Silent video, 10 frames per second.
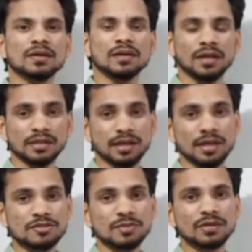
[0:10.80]
In the
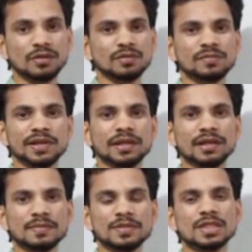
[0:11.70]
last video we
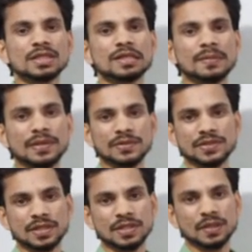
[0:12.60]
have done
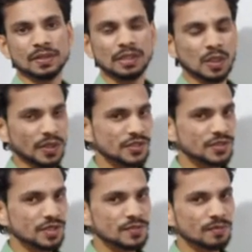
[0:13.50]
about the Lorentz
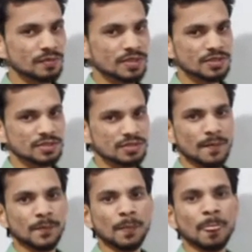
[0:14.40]
transformations,
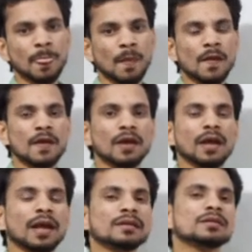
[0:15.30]

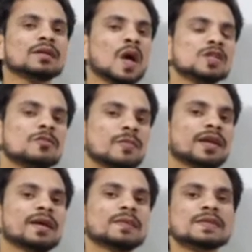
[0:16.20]
and also we
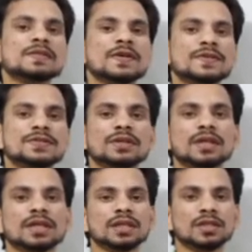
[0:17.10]
have discussed
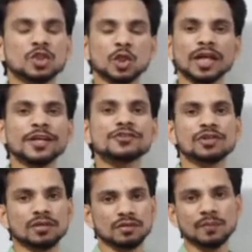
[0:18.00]
the
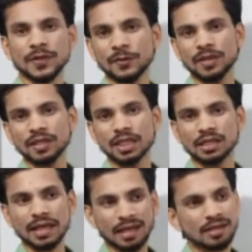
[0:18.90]
correlation between the
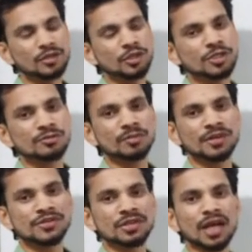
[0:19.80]
Galilean
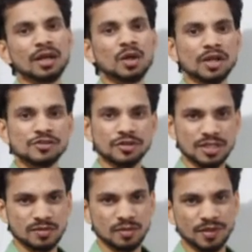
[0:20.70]
transformation and Lorentz
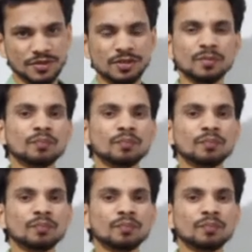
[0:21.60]
transformation.